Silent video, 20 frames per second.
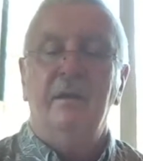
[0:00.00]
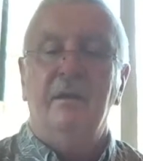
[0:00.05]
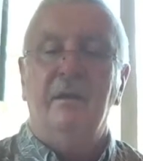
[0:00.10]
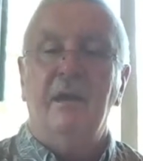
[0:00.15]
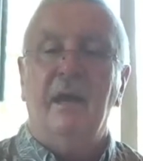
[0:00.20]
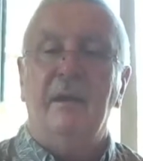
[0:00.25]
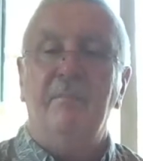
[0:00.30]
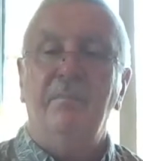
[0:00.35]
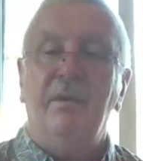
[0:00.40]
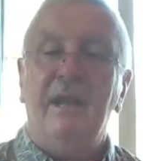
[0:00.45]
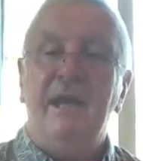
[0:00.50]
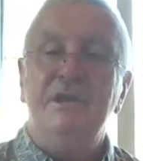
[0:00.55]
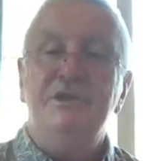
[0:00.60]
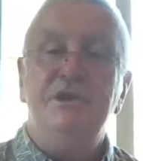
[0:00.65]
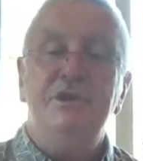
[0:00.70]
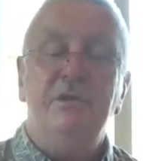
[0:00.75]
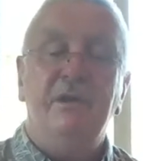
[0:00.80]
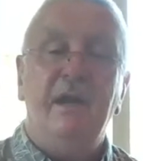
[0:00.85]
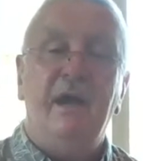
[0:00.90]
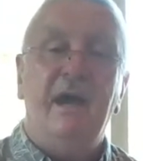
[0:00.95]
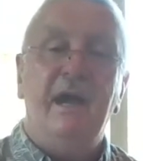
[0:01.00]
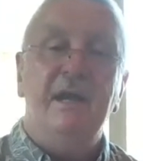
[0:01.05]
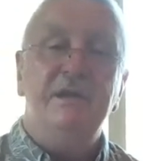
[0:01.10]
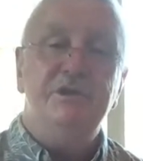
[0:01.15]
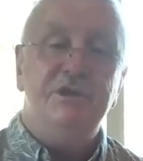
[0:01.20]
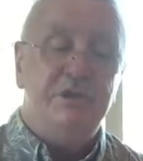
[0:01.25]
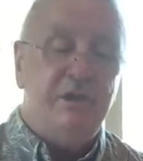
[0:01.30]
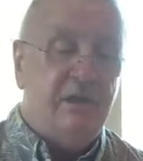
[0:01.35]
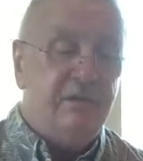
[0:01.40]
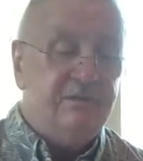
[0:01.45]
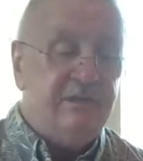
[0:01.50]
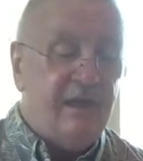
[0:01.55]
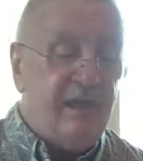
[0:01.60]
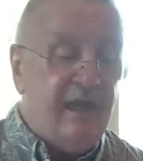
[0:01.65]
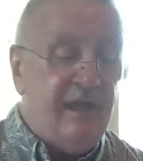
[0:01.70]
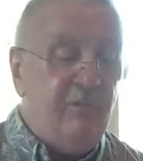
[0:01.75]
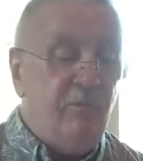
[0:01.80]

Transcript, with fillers: God bless you guys. Cheryl and I,